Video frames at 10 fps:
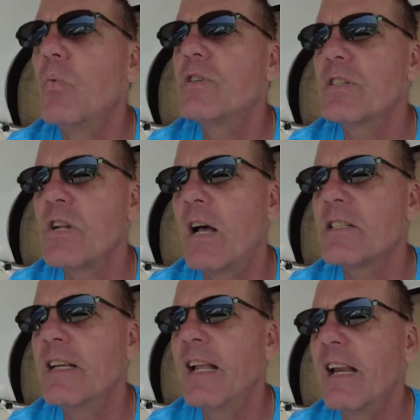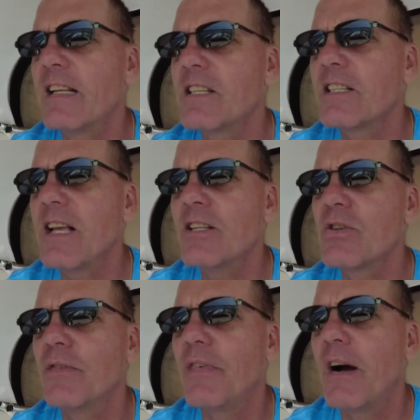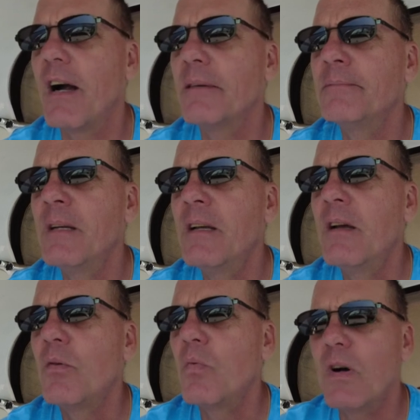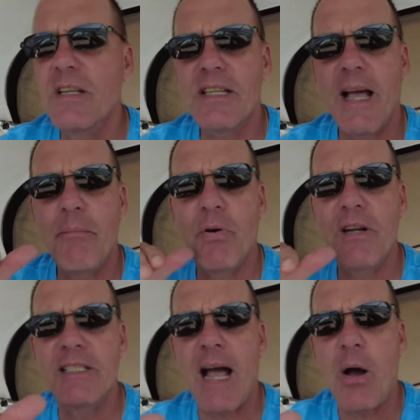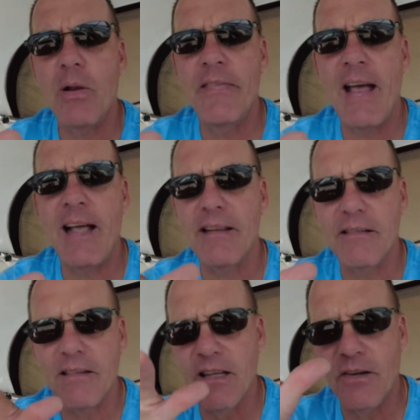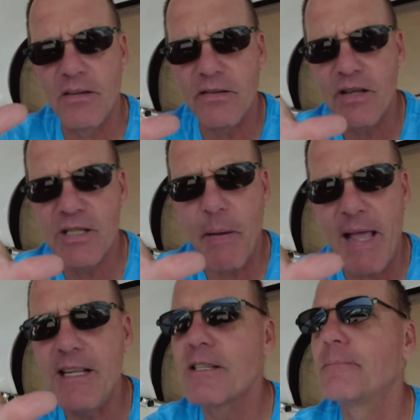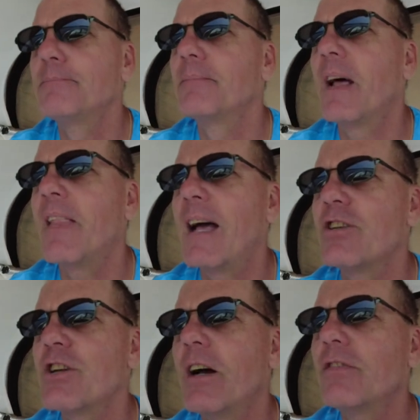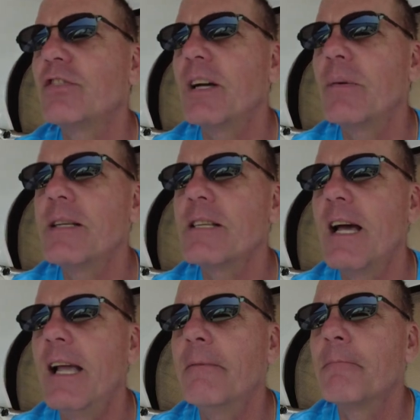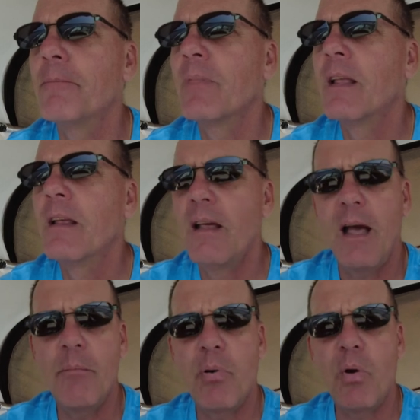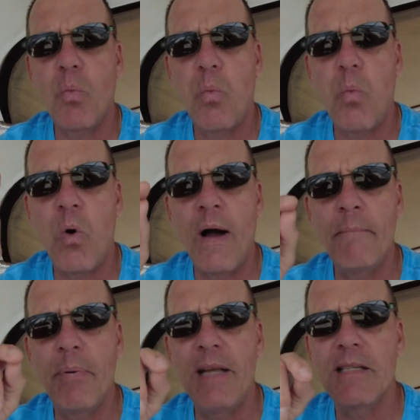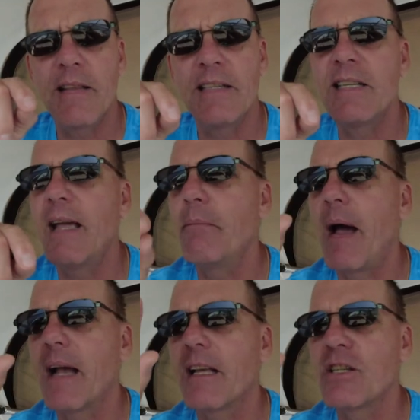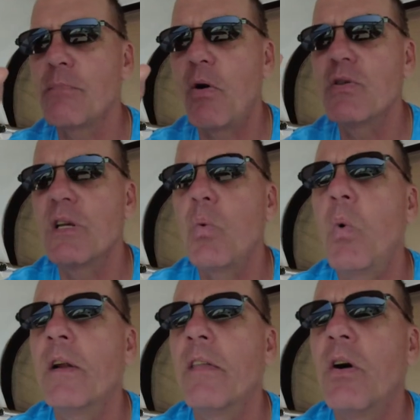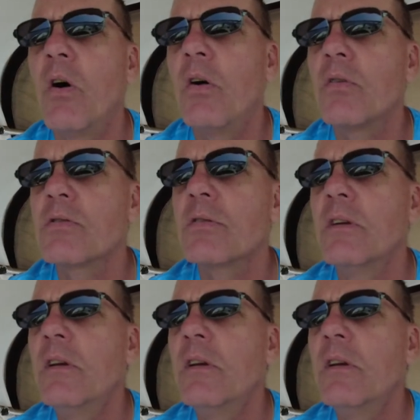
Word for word: which has not seen any success so far, was I put a towel in that little space, on that shelf, shall we say, and pulled one piece of the tape back, exposing one of the holes,